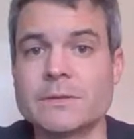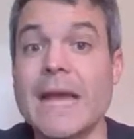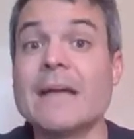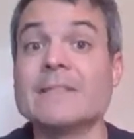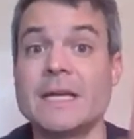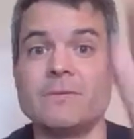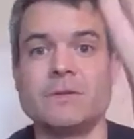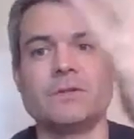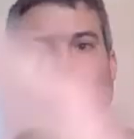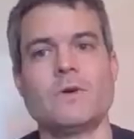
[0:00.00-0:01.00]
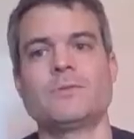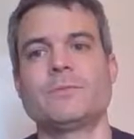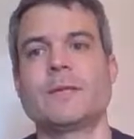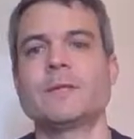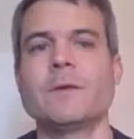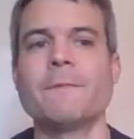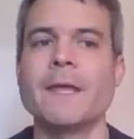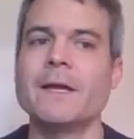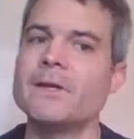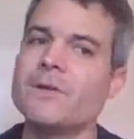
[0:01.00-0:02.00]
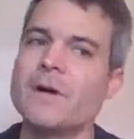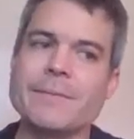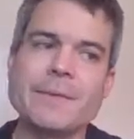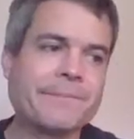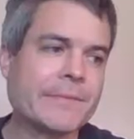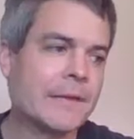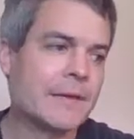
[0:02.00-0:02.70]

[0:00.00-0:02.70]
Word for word: as an average ho hum, speck of dirt. And you know what I mean.